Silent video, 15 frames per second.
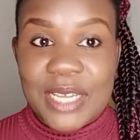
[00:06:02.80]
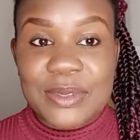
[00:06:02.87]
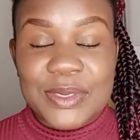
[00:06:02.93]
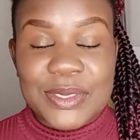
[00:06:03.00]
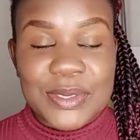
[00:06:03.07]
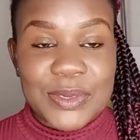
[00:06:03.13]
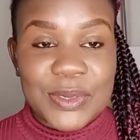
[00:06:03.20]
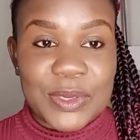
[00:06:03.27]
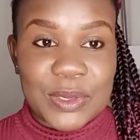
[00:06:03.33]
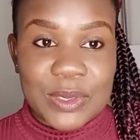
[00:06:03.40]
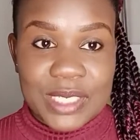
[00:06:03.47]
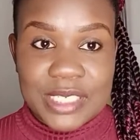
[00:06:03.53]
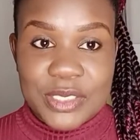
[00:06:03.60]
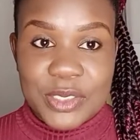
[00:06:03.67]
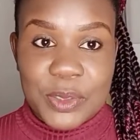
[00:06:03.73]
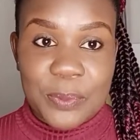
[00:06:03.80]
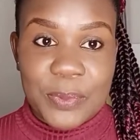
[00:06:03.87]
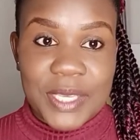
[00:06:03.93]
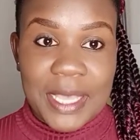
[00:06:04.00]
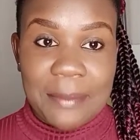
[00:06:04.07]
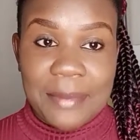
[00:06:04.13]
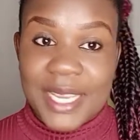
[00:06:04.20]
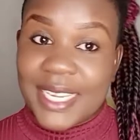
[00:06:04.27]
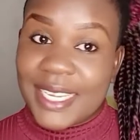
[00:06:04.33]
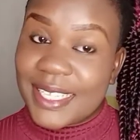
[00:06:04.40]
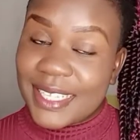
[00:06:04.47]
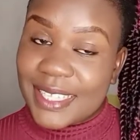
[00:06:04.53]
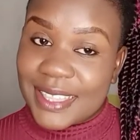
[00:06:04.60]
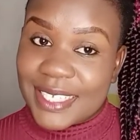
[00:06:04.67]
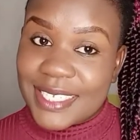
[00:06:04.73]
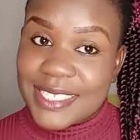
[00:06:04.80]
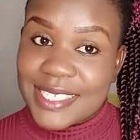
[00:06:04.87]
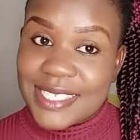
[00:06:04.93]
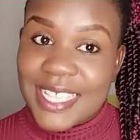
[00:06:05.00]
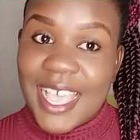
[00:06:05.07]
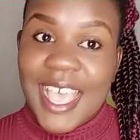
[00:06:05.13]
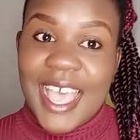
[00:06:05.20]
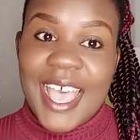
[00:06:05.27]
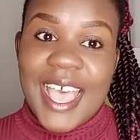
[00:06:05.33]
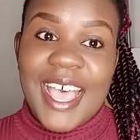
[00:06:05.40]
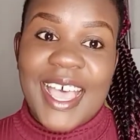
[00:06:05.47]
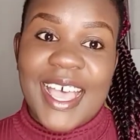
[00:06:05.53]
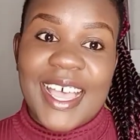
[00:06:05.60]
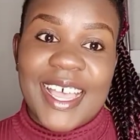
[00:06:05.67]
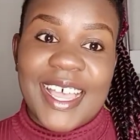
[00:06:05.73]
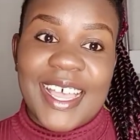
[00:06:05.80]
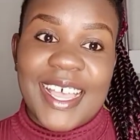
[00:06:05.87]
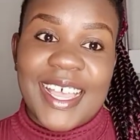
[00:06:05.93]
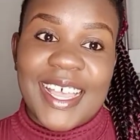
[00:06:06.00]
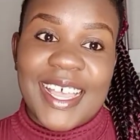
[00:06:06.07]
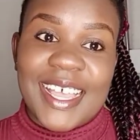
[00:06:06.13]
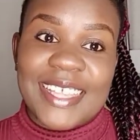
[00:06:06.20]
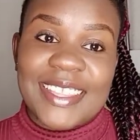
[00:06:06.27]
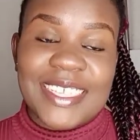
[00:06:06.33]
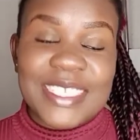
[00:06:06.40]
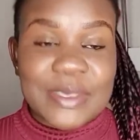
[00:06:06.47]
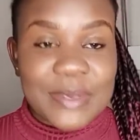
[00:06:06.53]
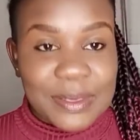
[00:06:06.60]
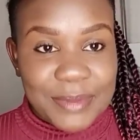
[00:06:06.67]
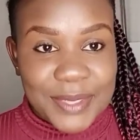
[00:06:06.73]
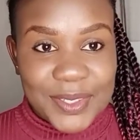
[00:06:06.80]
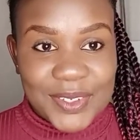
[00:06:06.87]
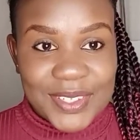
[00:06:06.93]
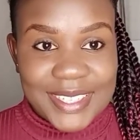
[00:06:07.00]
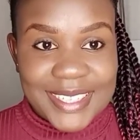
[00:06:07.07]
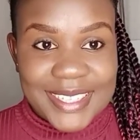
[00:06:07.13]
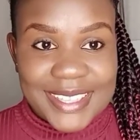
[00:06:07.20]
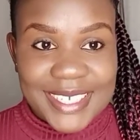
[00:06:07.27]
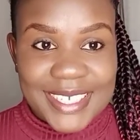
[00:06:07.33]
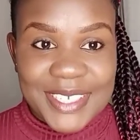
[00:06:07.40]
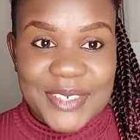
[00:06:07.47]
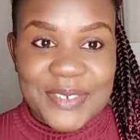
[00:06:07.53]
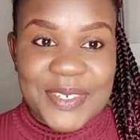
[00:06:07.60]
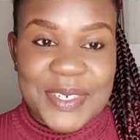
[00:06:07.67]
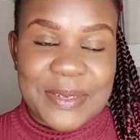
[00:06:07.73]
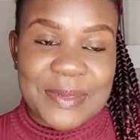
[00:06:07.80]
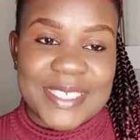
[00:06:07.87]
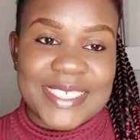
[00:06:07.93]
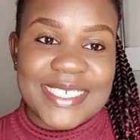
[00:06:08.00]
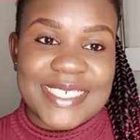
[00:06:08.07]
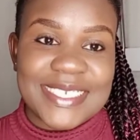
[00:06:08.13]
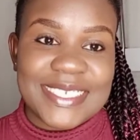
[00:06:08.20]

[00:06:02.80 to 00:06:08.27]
to do your online shopping, among other things. That will be all. Thank you very much.